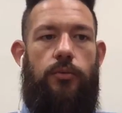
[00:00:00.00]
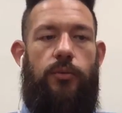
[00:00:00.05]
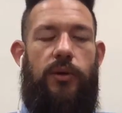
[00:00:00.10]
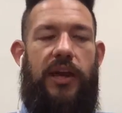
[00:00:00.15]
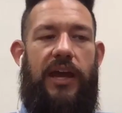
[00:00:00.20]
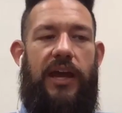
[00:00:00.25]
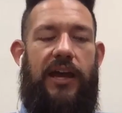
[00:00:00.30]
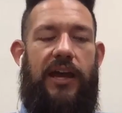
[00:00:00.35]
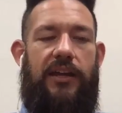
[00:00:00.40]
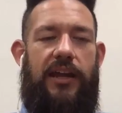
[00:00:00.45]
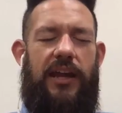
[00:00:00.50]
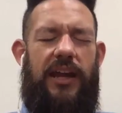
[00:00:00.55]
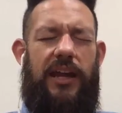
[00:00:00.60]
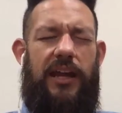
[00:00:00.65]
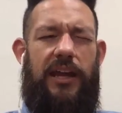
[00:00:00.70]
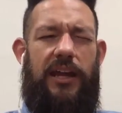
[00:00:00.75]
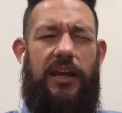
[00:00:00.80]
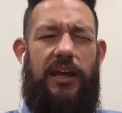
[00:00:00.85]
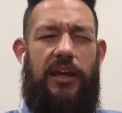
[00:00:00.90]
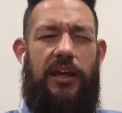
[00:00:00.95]
We had
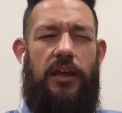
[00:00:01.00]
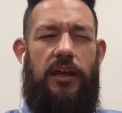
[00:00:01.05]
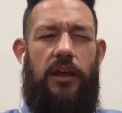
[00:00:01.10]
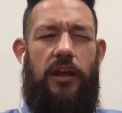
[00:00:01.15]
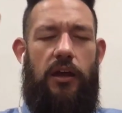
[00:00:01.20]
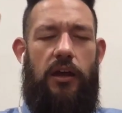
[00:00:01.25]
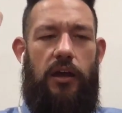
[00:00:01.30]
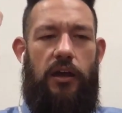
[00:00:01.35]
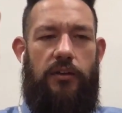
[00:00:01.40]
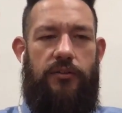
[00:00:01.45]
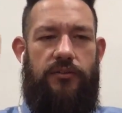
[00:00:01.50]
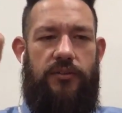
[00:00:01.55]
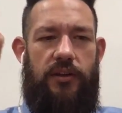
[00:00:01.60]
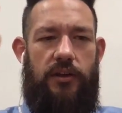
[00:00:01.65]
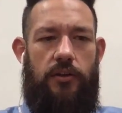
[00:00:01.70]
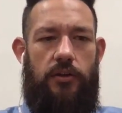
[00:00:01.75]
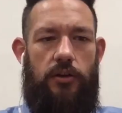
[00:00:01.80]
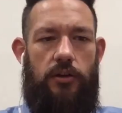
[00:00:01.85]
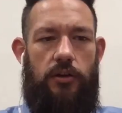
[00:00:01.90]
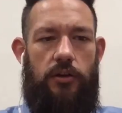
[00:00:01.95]
a
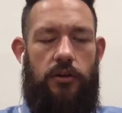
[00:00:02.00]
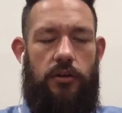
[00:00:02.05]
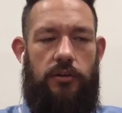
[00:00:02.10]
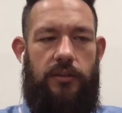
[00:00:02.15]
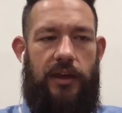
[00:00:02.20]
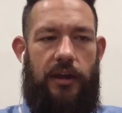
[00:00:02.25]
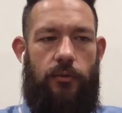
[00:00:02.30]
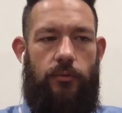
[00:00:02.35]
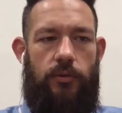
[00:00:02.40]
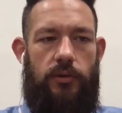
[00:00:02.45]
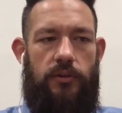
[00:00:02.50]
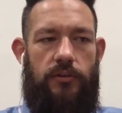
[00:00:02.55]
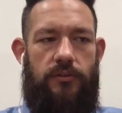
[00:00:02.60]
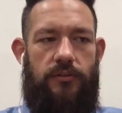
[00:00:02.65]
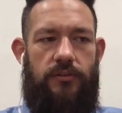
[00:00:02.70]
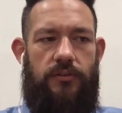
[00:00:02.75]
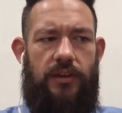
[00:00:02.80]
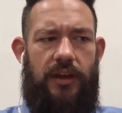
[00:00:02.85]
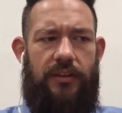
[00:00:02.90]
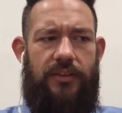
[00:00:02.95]
sticker that
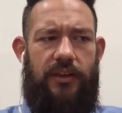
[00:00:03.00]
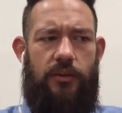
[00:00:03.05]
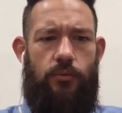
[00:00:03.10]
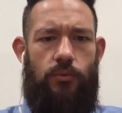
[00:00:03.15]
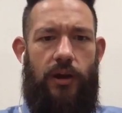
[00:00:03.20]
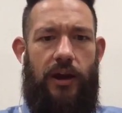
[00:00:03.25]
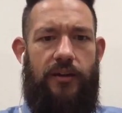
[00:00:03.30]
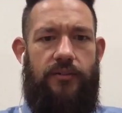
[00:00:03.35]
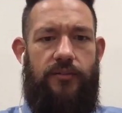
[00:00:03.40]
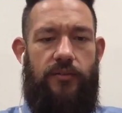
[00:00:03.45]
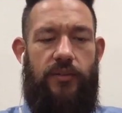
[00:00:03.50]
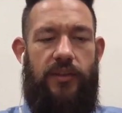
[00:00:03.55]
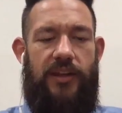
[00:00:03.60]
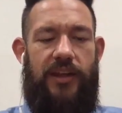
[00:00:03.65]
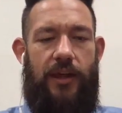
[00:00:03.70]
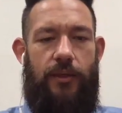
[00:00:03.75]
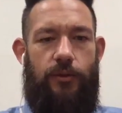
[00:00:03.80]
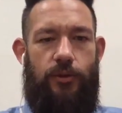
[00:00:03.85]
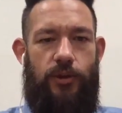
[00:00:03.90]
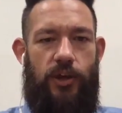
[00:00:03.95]
was, I think, Rise of the
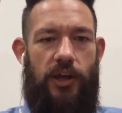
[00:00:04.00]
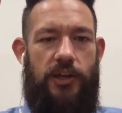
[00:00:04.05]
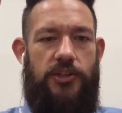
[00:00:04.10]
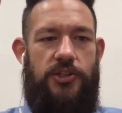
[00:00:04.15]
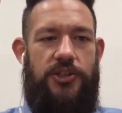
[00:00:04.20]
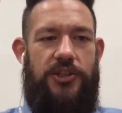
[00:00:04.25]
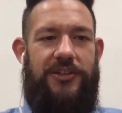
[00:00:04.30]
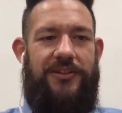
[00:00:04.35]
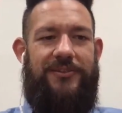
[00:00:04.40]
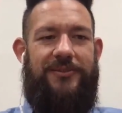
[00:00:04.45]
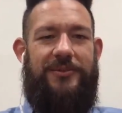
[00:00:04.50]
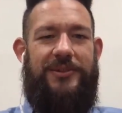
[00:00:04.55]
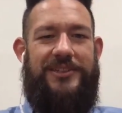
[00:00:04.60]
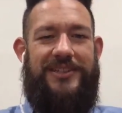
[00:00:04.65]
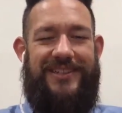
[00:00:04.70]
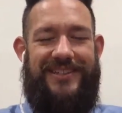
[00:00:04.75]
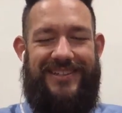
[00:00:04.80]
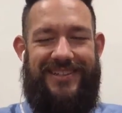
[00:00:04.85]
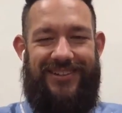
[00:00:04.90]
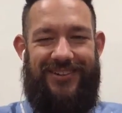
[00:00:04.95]
Nether Dutch,
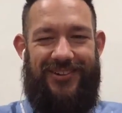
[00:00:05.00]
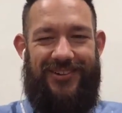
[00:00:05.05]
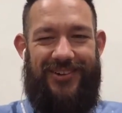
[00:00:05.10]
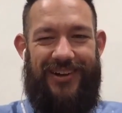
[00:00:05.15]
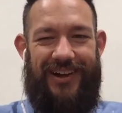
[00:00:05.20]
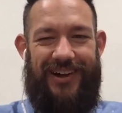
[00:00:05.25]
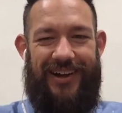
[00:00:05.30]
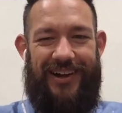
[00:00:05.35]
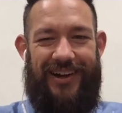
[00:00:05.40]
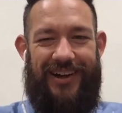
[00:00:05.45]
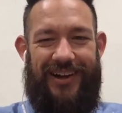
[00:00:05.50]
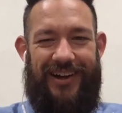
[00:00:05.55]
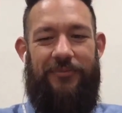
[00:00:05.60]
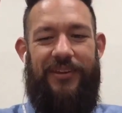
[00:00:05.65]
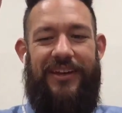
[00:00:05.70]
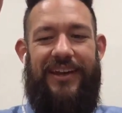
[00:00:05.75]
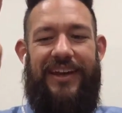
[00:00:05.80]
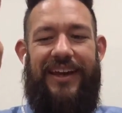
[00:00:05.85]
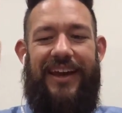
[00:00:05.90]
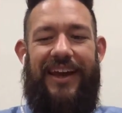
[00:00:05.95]
which still cracks me
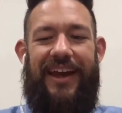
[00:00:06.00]
up.